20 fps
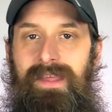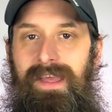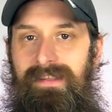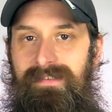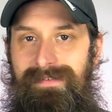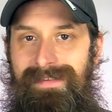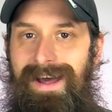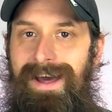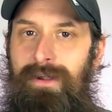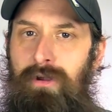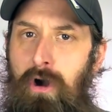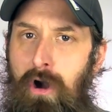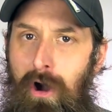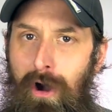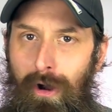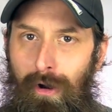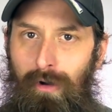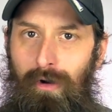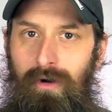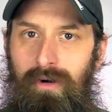It's not
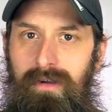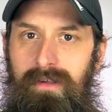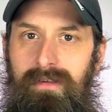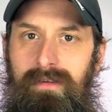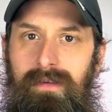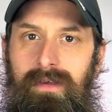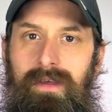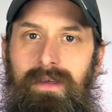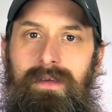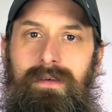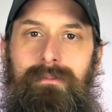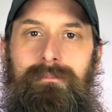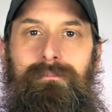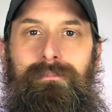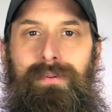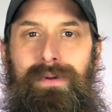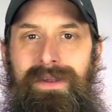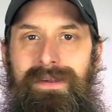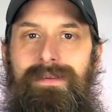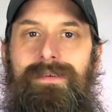hard,
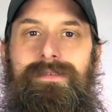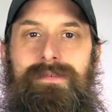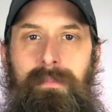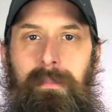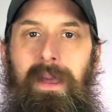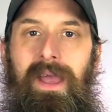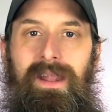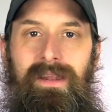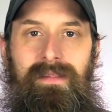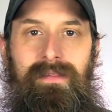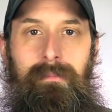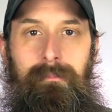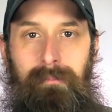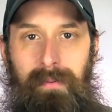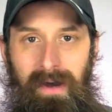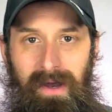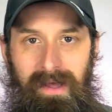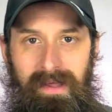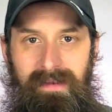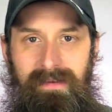but it is a pain in the
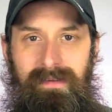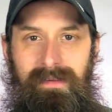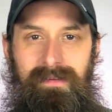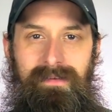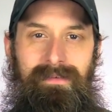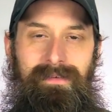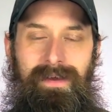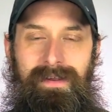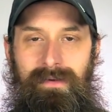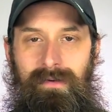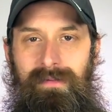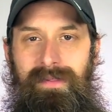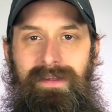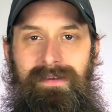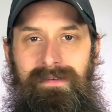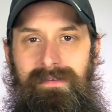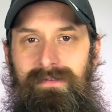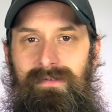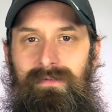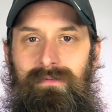butt. And I know
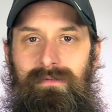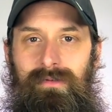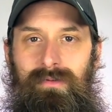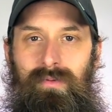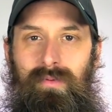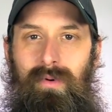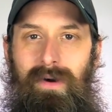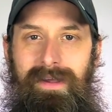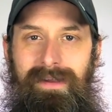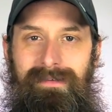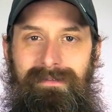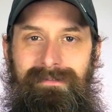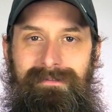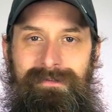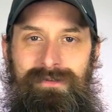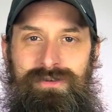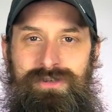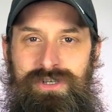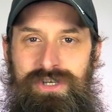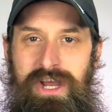that doesn't
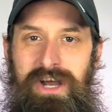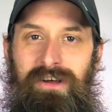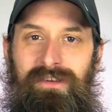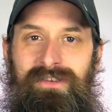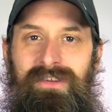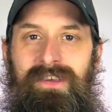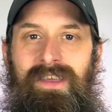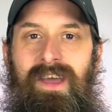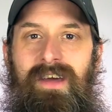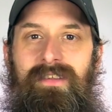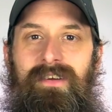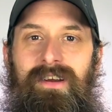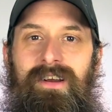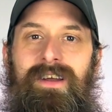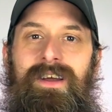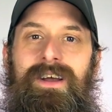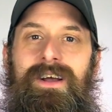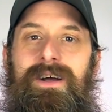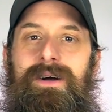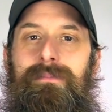quite gel together,
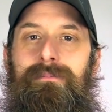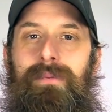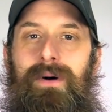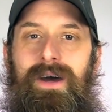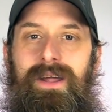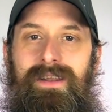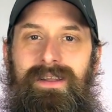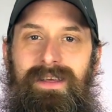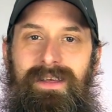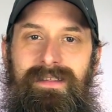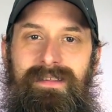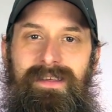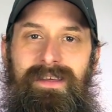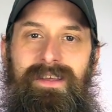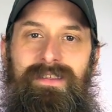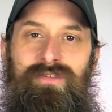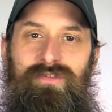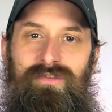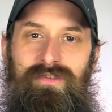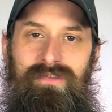but
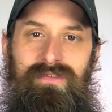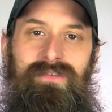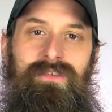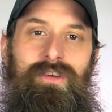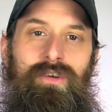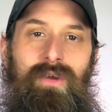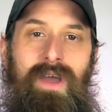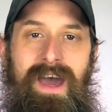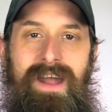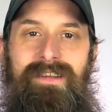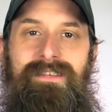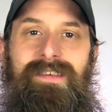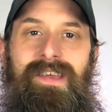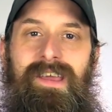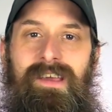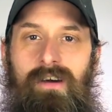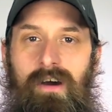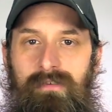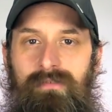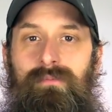it's just, you gotta
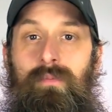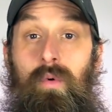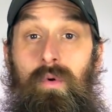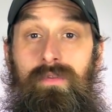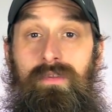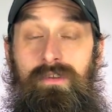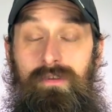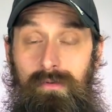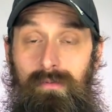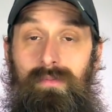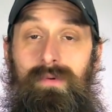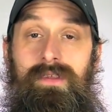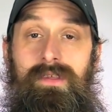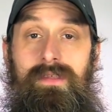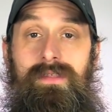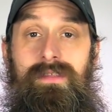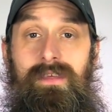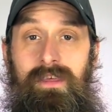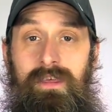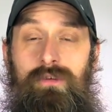take off more than you really
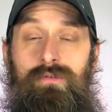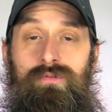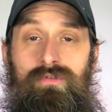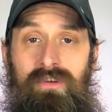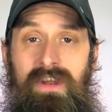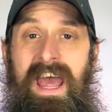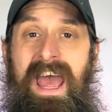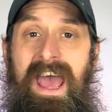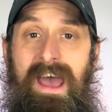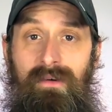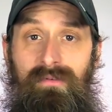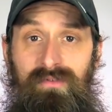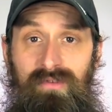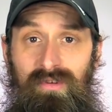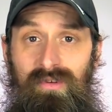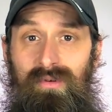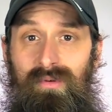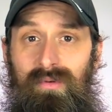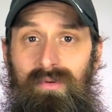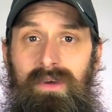think you should have
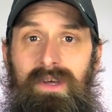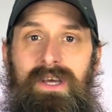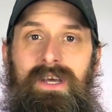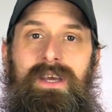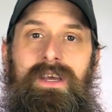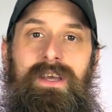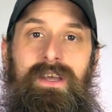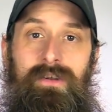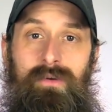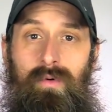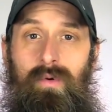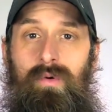to in